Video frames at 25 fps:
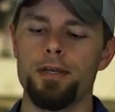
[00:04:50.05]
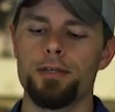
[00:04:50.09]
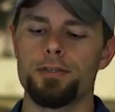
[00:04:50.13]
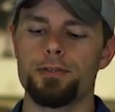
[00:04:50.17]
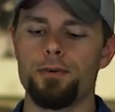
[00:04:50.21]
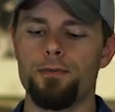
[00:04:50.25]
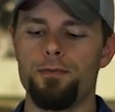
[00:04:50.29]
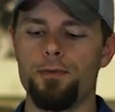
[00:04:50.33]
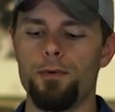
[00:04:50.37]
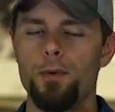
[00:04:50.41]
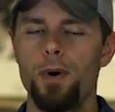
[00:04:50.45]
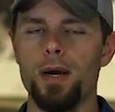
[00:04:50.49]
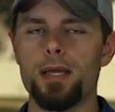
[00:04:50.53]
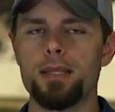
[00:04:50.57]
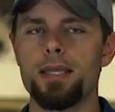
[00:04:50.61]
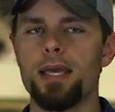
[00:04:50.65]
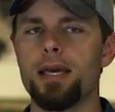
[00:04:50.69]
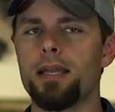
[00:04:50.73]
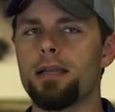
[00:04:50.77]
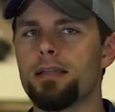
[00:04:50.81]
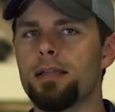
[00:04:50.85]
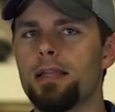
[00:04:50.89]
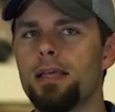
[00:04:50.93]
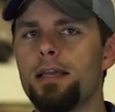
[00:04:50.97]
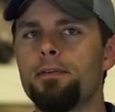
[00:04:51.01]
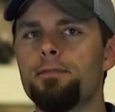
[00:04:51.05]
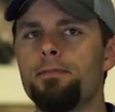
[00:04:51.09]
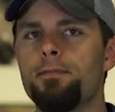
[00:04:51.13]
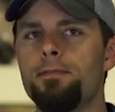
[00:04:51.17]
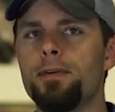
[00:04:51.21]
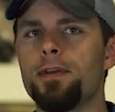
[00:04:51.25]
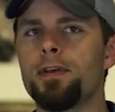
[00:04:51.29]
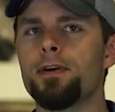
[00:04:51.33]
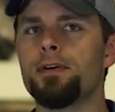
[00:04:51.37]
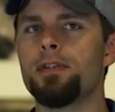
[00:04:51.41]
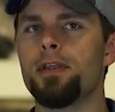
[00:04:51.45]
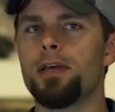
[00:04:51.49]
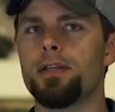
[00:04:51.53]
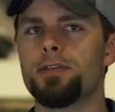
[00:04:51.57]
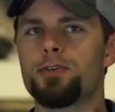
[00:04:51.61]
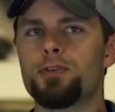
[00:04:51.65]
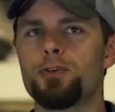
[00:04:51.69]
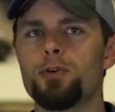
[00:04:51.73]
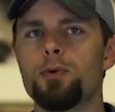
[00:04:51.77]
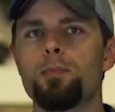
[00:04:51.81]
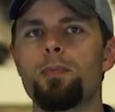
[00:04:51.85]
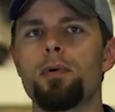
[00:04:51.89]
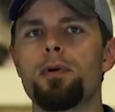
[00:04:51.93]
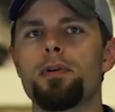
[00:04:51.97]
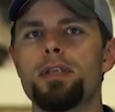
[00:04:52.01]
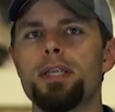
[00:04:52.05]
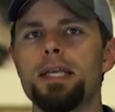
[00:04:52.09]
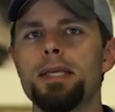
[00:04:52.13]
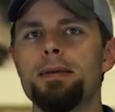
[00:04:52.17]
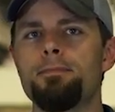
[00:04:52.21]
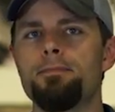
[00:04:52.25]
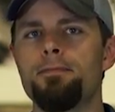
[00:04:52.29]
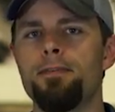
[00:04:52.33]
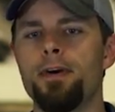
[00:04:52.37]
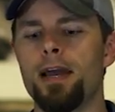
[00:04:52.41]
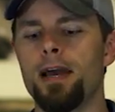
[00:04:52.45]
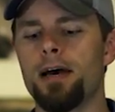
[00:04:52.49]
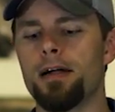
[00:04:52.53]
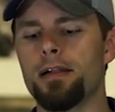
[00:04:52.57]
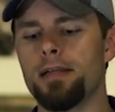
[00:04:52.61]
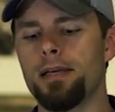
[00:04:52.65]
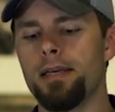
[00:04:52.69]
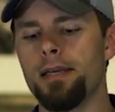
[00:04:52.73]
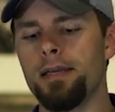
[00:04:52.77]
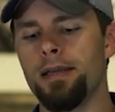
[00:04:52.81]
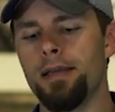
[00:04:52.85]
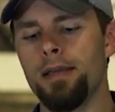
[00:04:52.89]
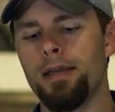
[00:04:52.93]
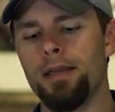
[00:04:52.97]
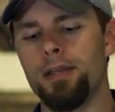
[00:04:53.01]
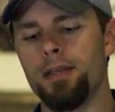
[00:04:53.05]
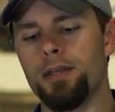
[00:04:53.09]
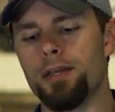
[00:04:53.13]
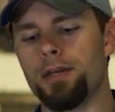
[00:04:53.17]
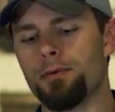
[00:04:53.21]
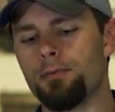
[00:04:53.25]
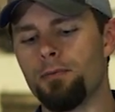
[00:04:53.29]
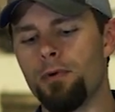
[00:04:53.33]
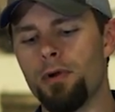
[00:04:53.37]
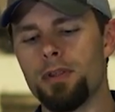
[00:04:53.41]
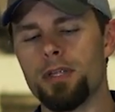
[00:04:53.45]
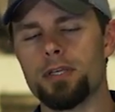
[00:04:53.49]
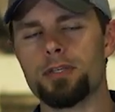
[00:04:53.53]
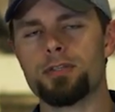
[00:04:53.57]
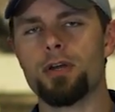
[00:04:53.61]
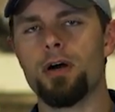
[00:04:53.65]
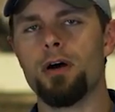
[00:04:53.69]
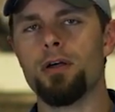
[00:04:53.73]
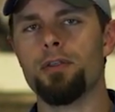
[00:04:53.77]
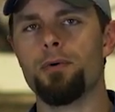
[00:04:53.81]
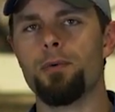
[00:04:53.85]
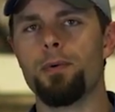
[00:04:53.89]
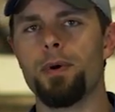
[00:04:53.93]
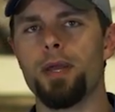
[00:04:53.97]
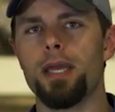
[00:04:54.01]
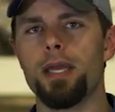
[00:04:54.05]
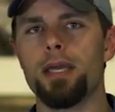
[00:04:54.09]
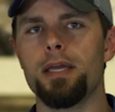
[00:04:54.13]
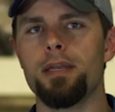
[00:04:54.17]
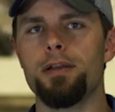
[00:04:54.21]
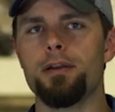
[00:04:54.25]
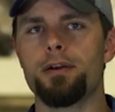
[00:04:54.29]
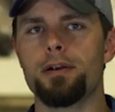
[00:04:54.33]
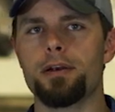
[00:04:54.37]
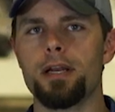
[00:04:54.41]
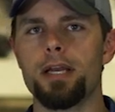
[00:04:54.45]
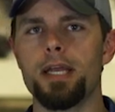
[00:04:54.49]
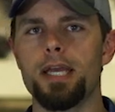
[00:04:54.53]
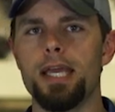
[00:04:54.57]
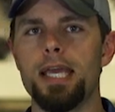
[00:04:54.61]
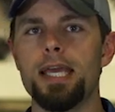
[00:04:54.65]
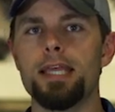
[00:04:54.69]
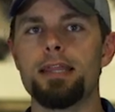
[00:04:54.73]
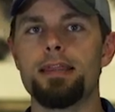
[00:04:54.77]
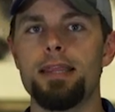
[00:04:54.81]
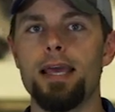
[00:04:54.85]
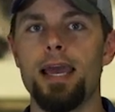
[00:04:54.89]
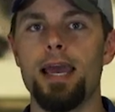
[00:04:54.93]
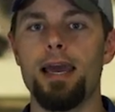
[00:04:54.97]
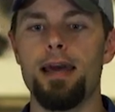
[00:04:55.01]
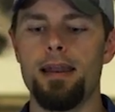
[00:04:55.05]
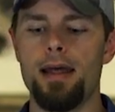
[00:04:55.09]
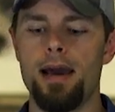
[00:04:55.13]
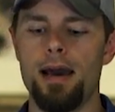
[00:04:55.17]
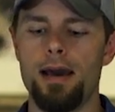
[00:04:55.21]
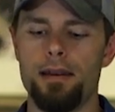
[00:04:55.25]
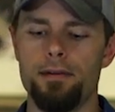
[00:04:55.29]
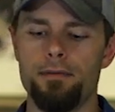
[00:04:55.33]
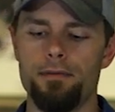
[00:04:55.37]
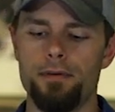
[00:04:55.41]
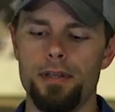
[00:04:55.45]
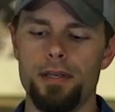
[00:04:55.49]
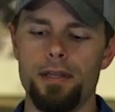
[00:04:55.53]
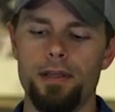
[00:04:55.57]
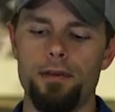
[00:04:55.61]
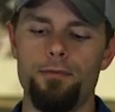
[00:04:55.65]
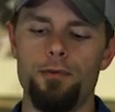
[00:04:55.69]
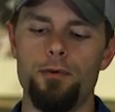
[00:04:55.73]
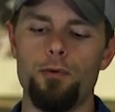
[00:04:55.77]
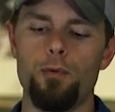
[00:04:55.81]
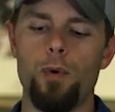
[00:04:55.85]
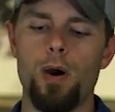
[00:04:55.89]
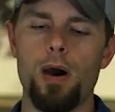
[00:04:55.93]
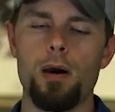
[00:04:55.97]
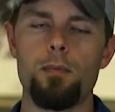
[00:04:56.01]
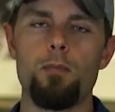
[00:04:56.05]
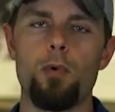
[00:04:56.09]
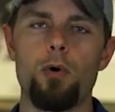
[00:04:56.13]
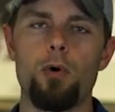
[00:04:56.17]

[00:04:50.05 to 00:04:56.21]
So if you want that Elite feel, that super deep valley, you can run this all the way in, you're gonna get that out of it. If you want